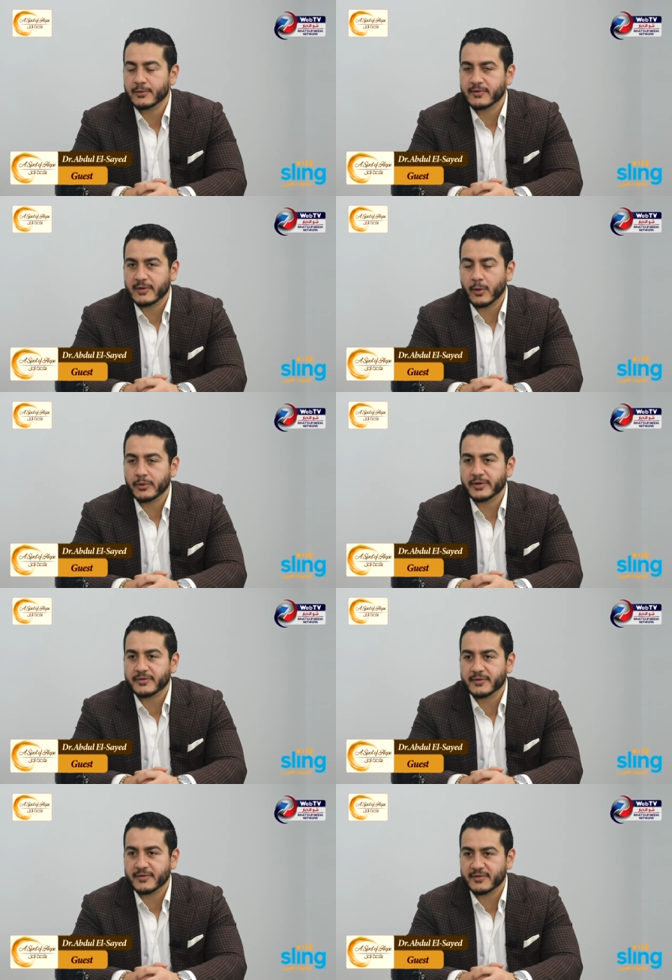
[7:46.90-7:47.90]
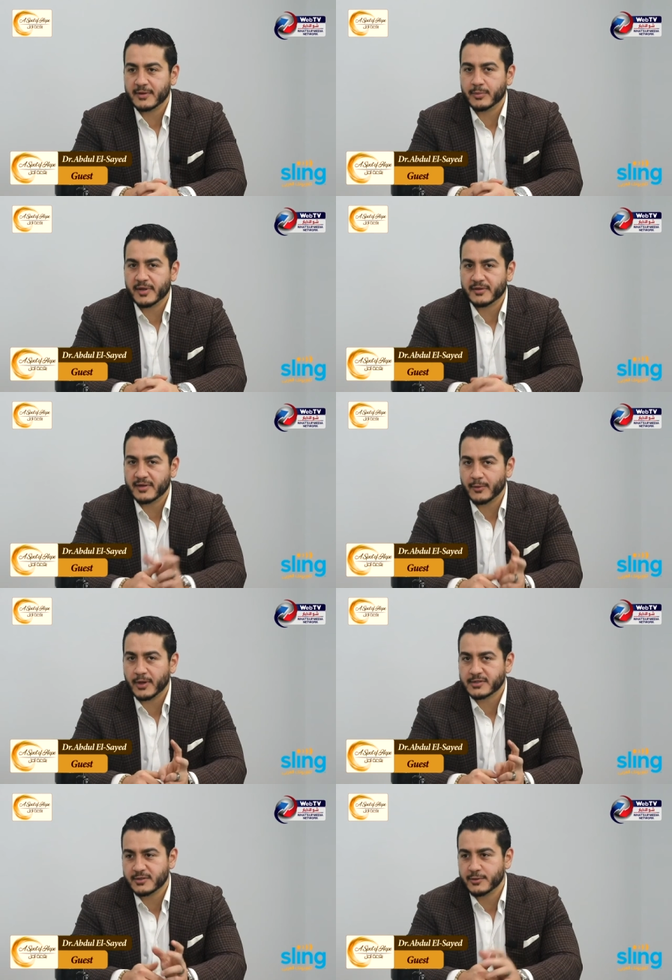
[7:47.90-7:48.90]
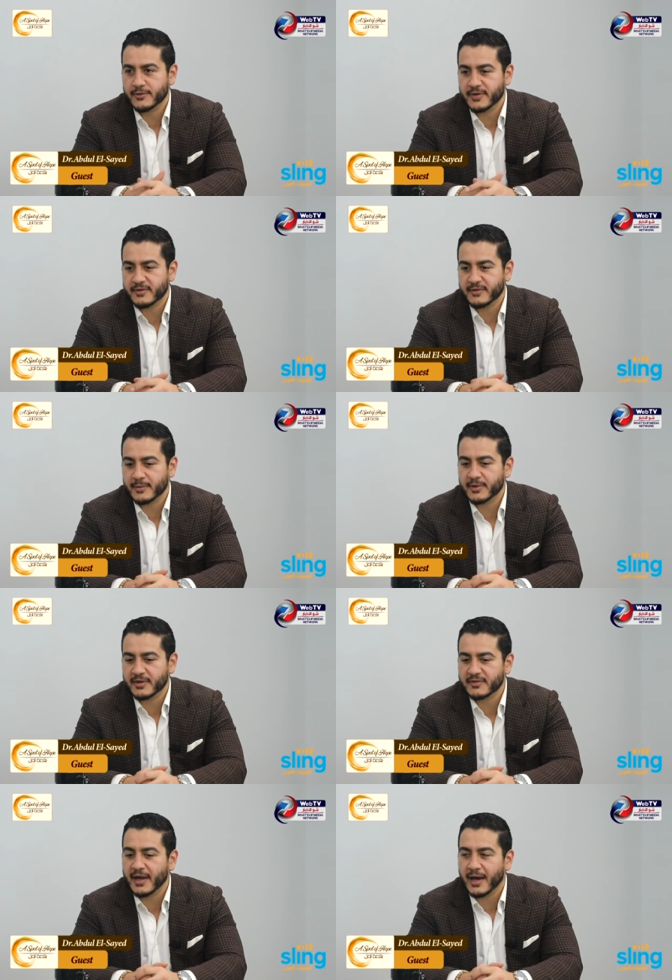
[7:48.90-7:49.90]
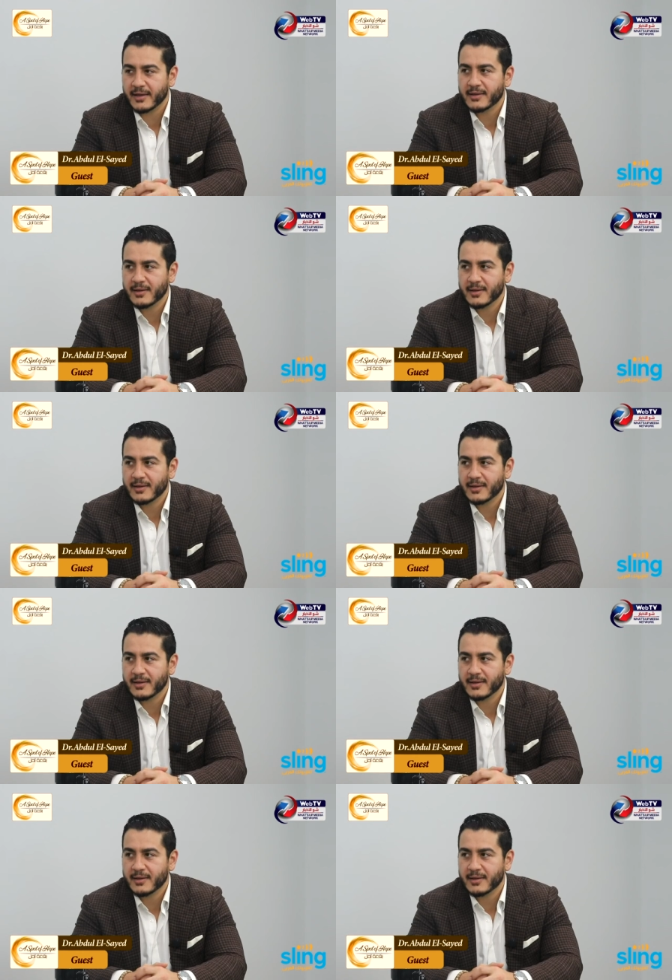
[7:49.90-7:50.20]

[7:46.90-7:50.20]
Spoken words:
he was the oldest of his siblings, and he watched 2 of his siblings die.